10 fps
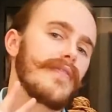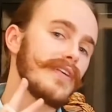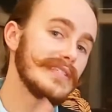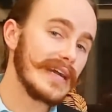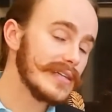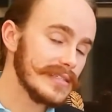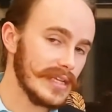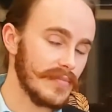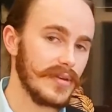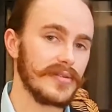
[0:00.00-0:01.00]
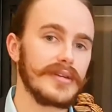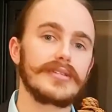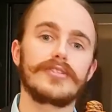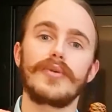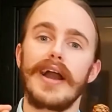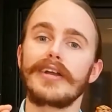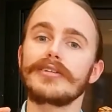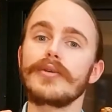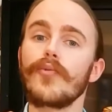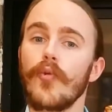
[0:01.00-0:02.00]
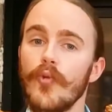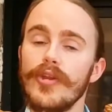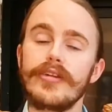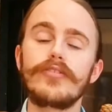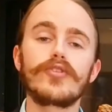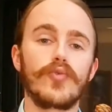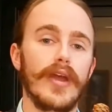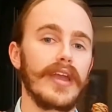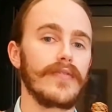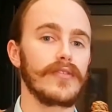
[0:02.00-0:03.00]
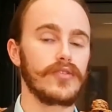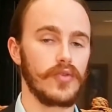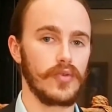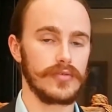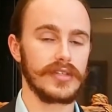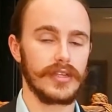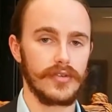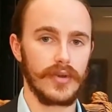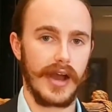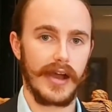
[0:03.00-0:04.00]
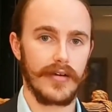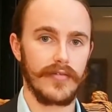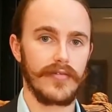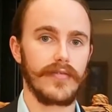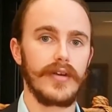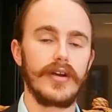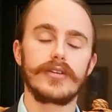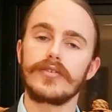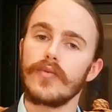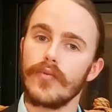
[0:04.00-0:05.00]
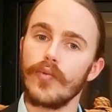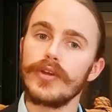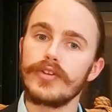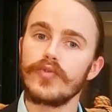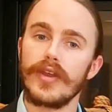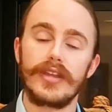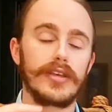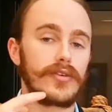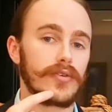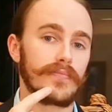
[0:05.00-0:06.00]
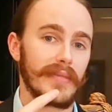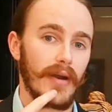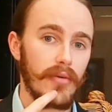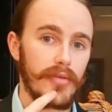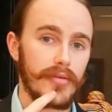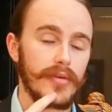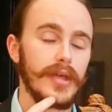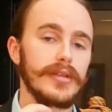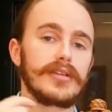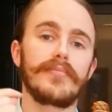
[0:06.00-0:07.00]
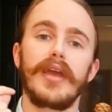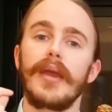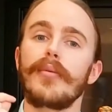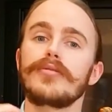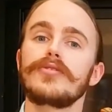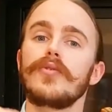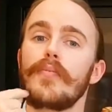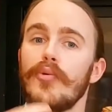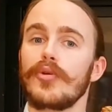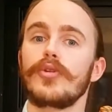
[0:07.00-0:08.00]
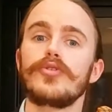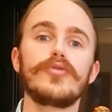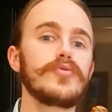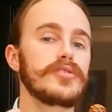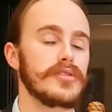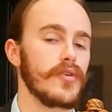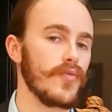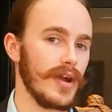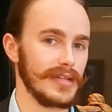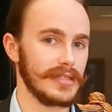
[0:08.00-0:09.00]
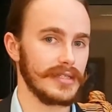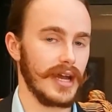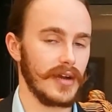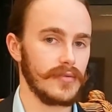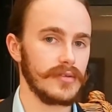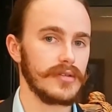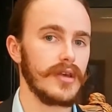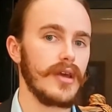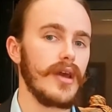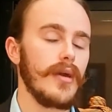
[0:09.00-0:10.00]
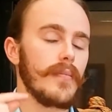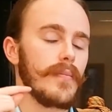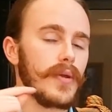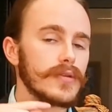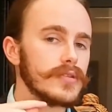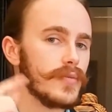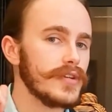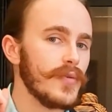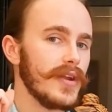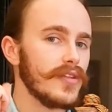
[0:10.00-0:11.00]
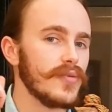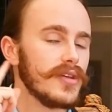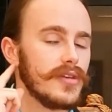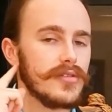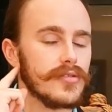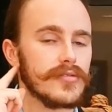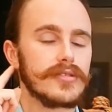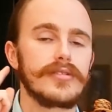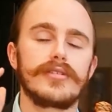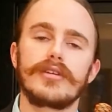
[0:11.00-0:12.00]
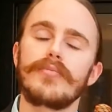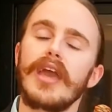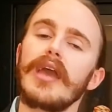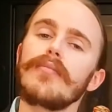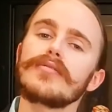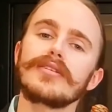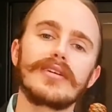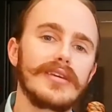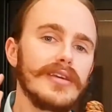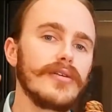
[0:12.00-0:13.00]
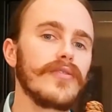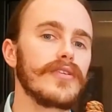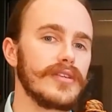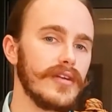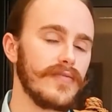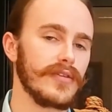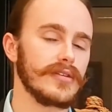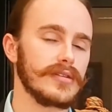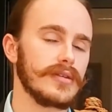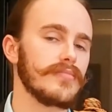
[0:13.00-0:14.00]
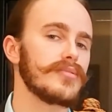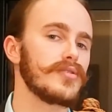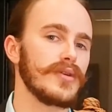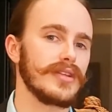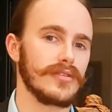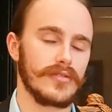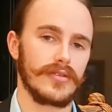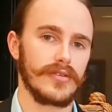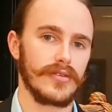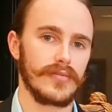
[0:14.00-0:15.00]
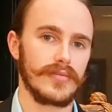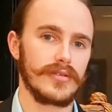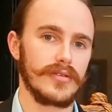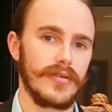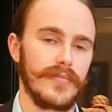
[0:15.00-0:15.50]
The second step here is to actually retrain the tools that you have. So retraining your mouth to be able to produce the right sounds, but also retraining your ears to be able to hear the difference between certain terms.